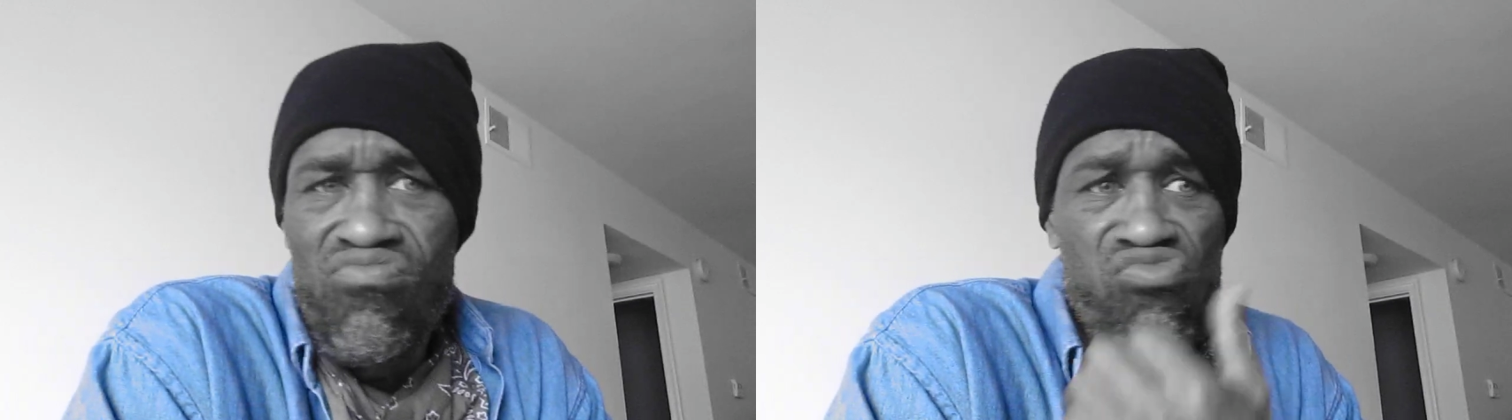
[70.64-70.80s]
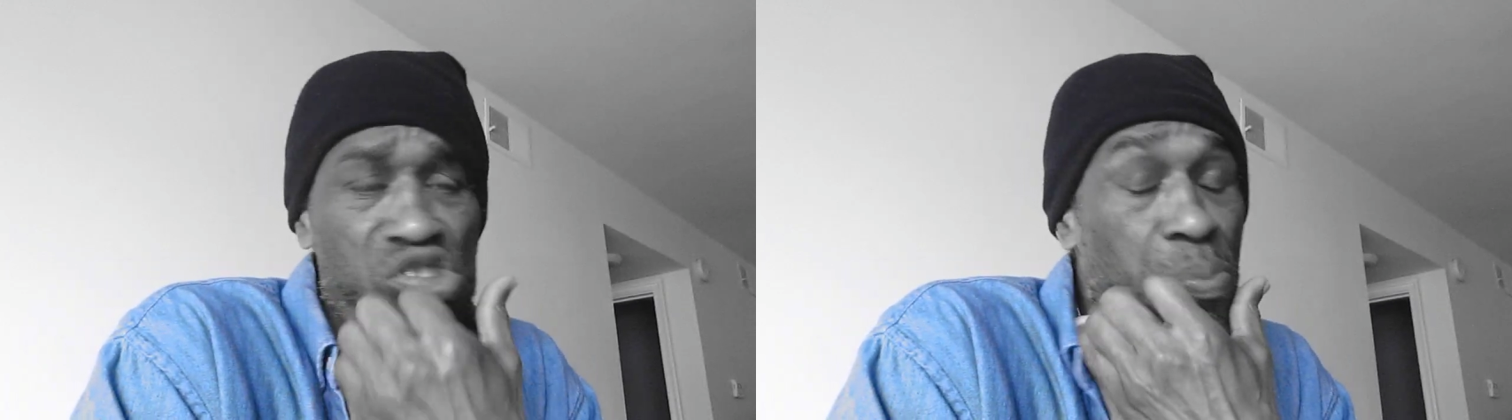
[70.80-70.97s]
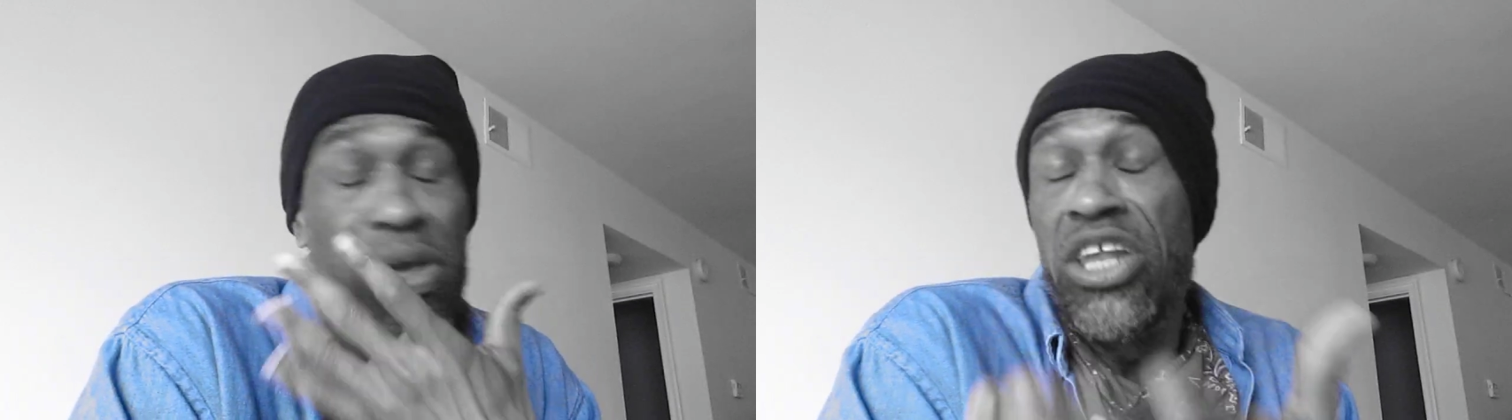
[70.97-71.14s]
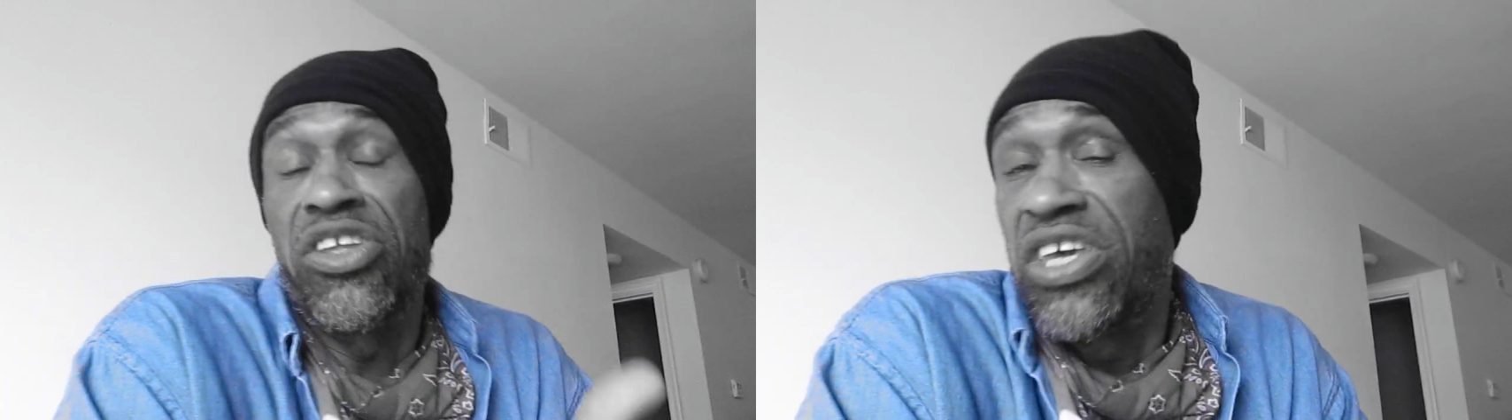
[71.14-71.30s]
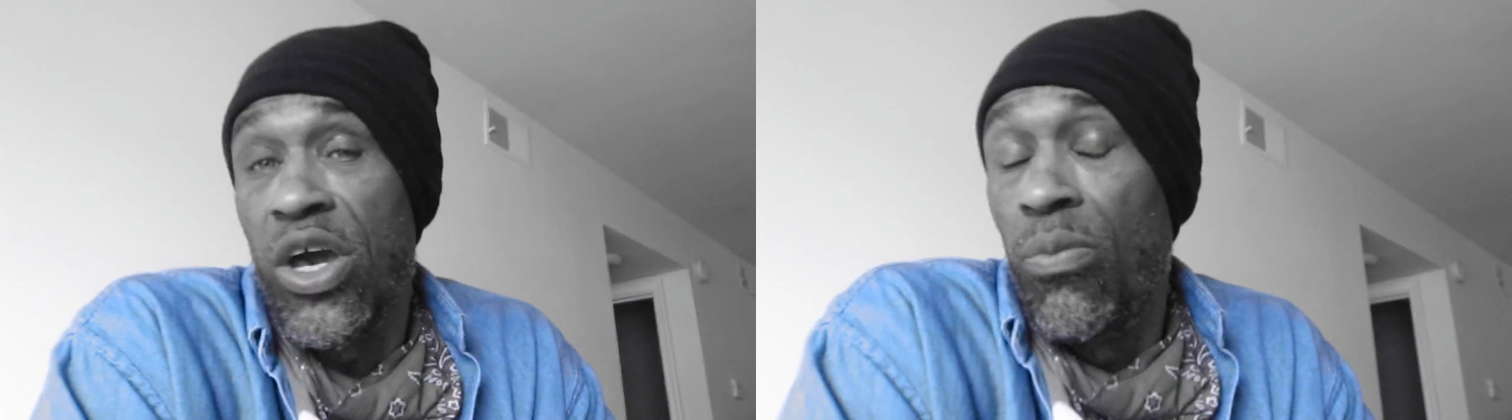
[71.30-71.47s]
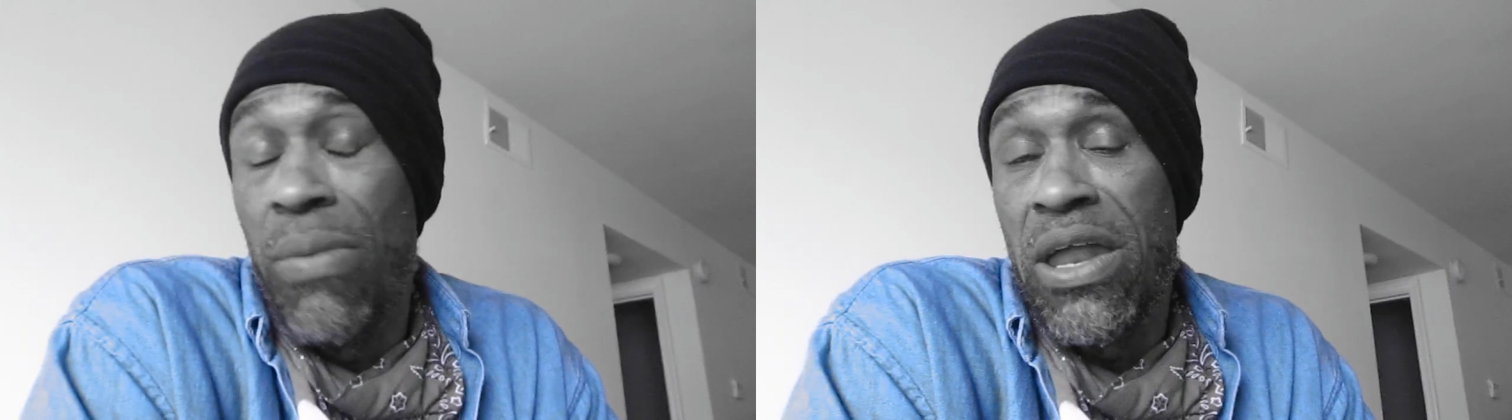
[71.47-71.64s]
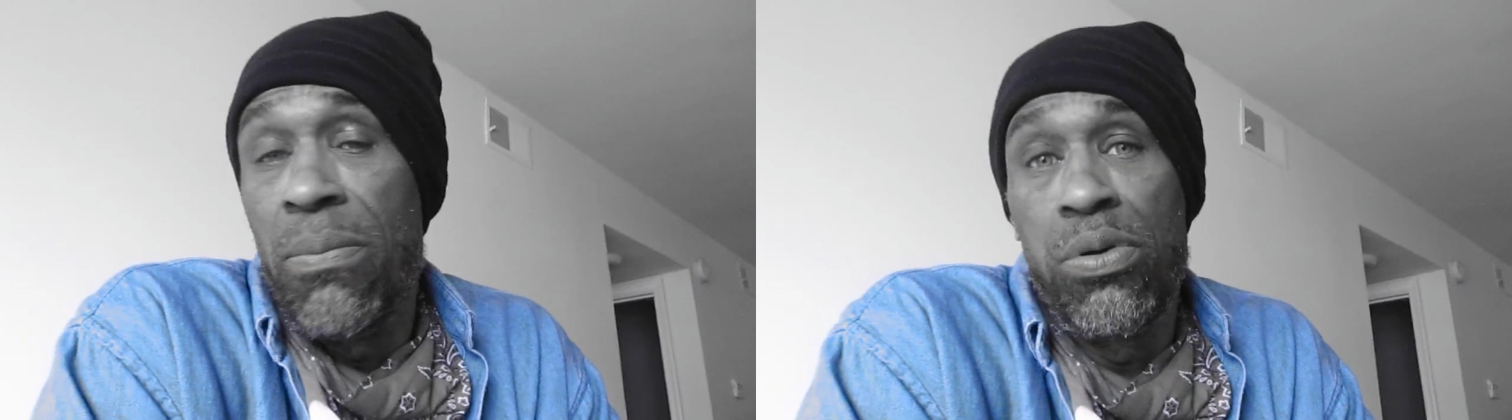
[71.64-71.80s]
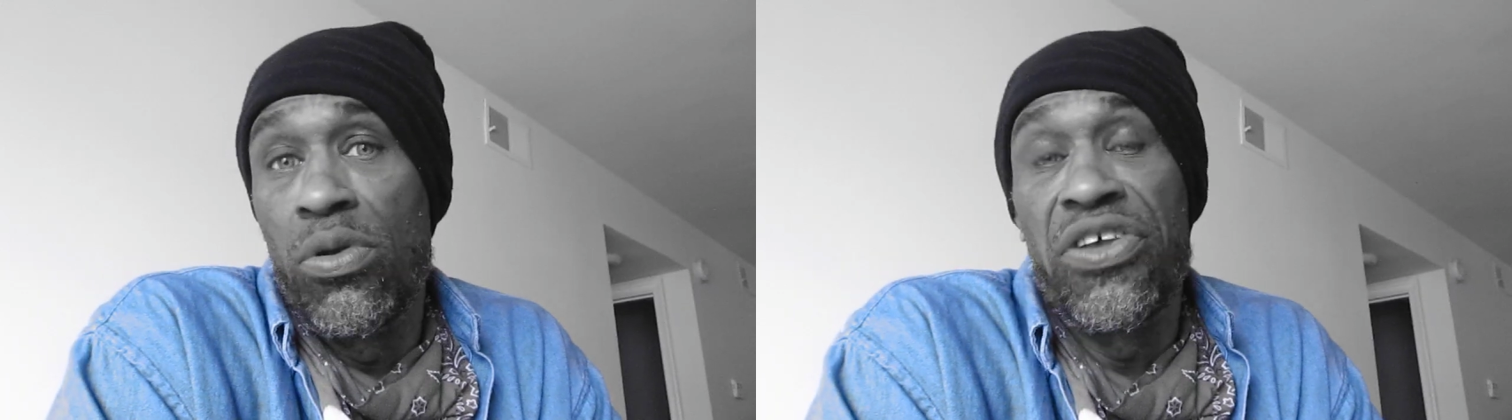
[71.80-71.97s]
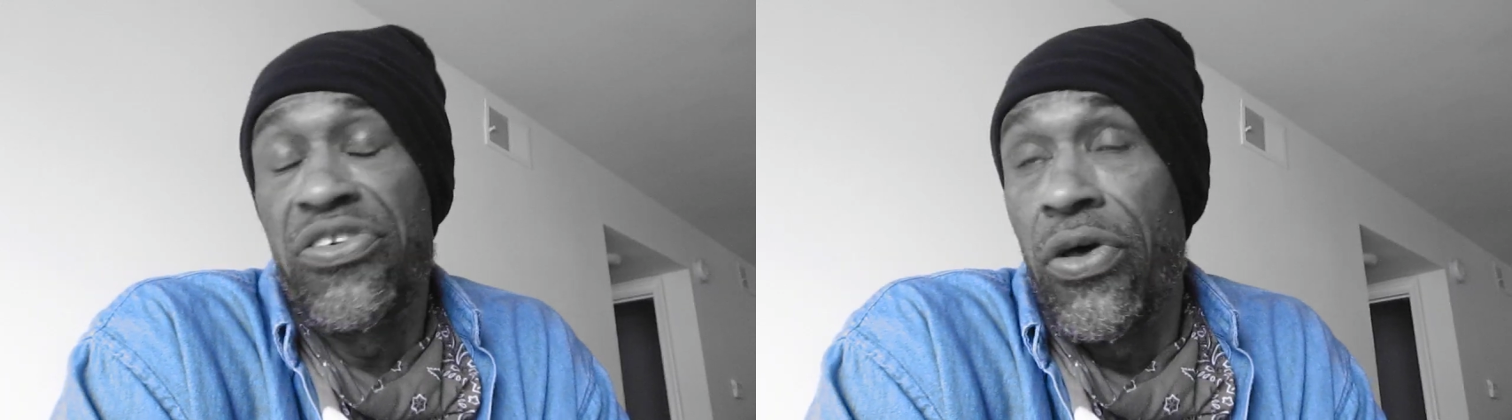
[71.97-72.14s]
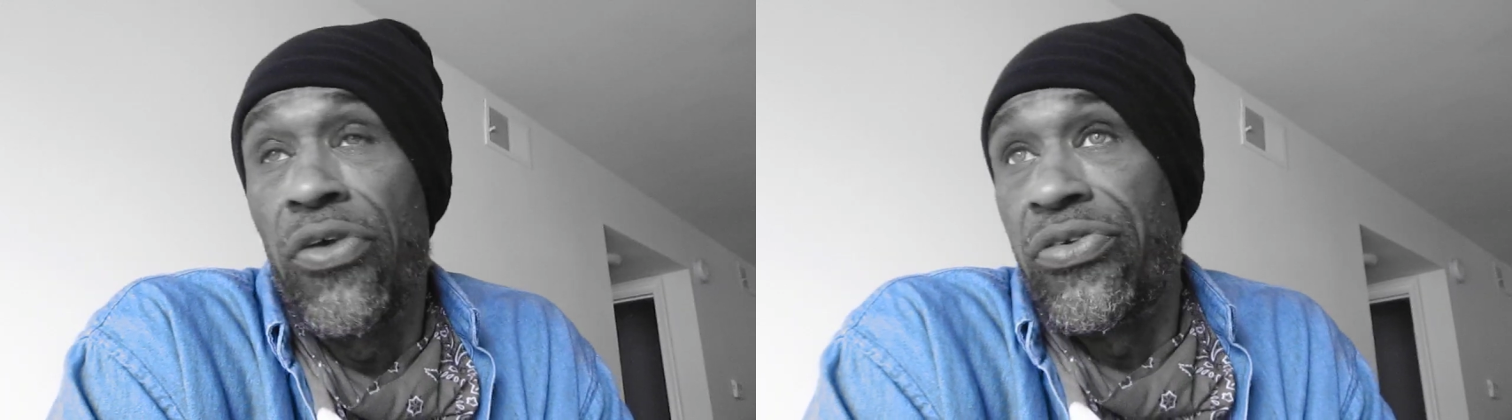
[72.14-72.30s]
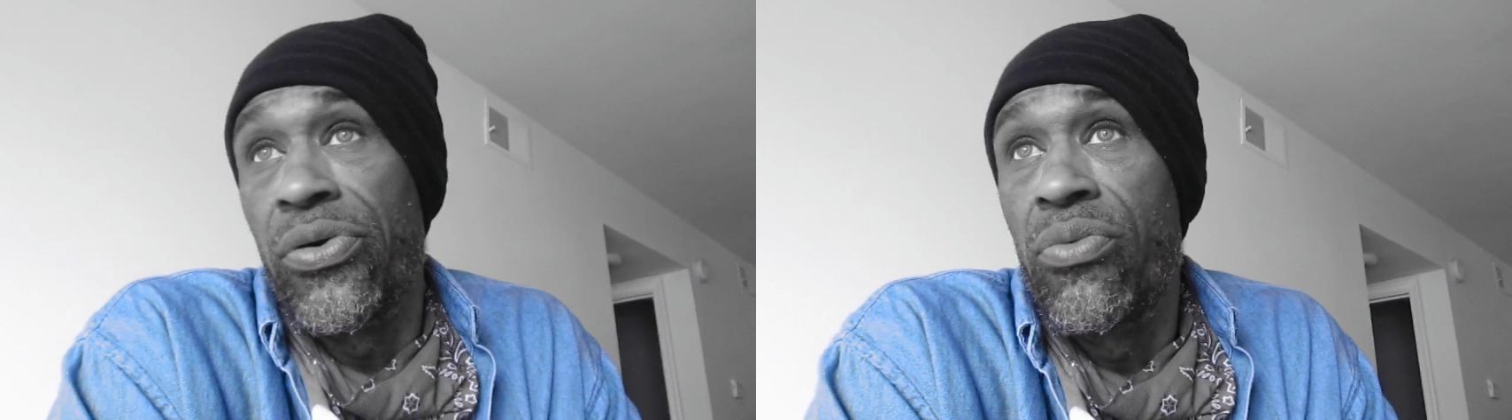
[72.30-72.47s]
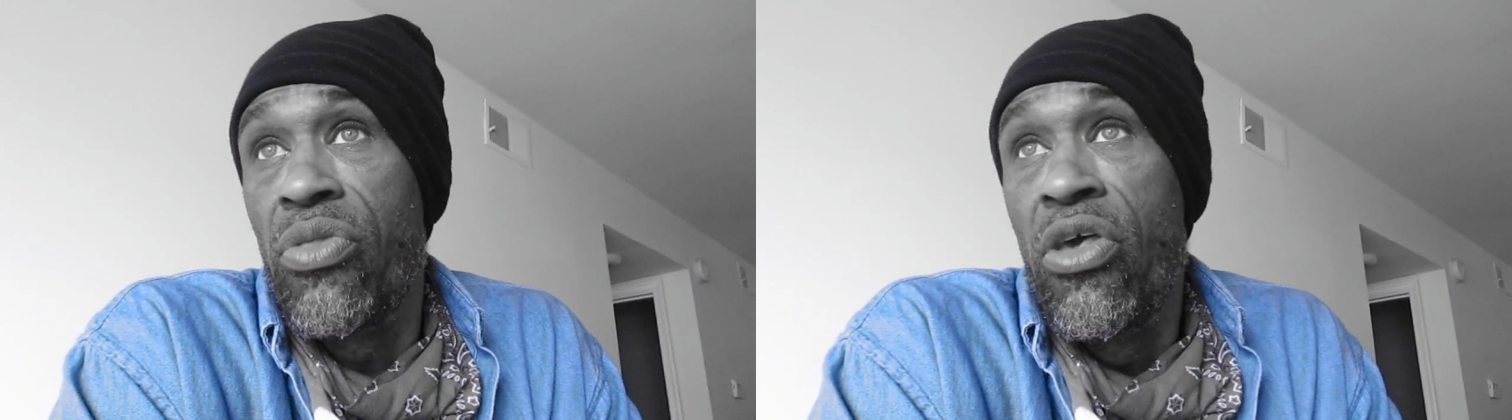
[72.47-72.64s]
You're being killed by the police
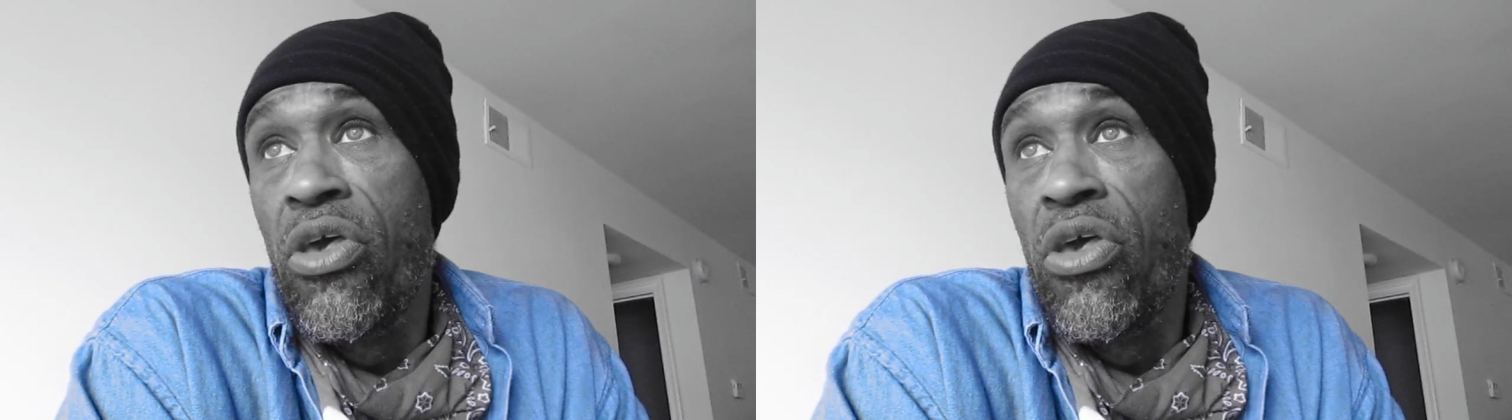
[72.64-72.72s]
also